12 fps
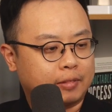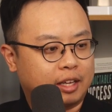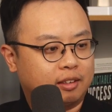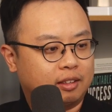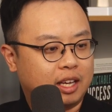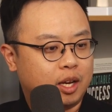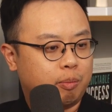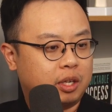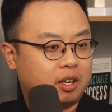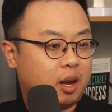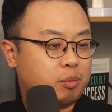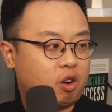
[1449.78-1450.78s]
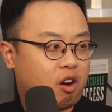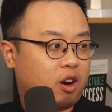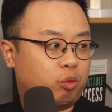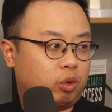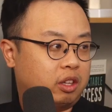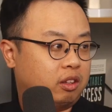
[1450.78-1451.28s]
And it becomes
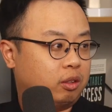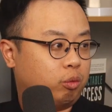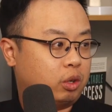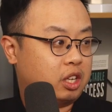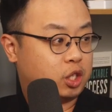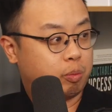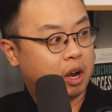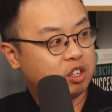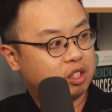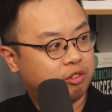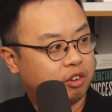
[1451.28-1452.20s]
hard when, especially